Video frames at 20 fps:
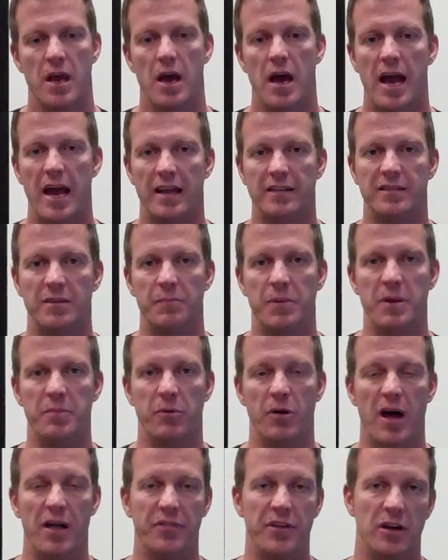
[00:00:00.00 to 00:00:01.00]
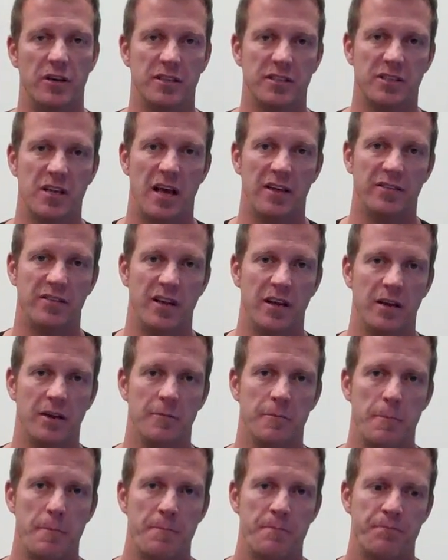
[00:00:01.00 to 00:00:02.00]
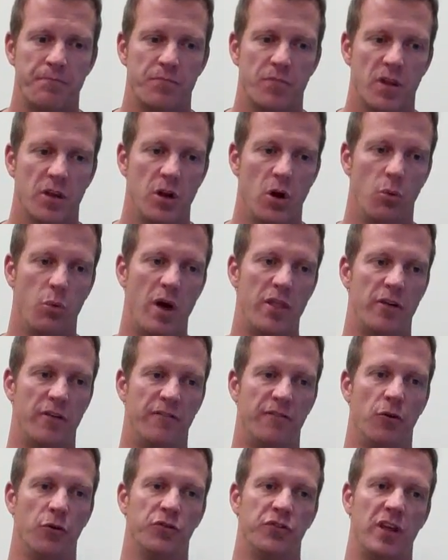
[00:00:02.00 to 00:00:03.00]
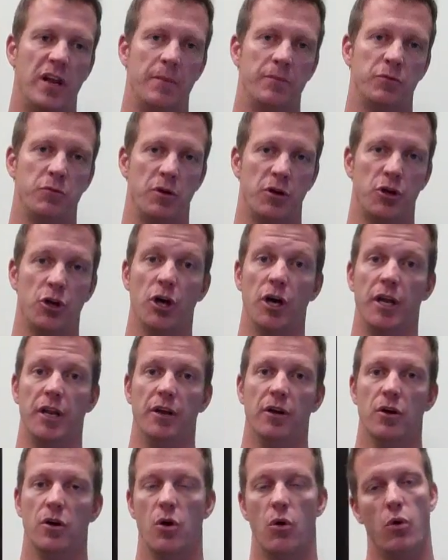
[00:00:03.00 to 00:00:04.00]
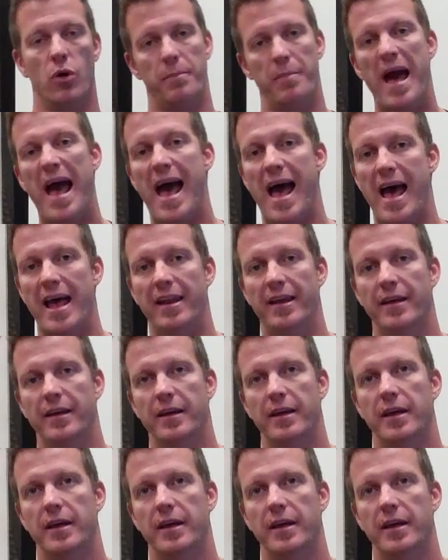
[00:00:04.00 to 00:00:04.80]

had some people out there discussing, whether full sit-ups were good or bad.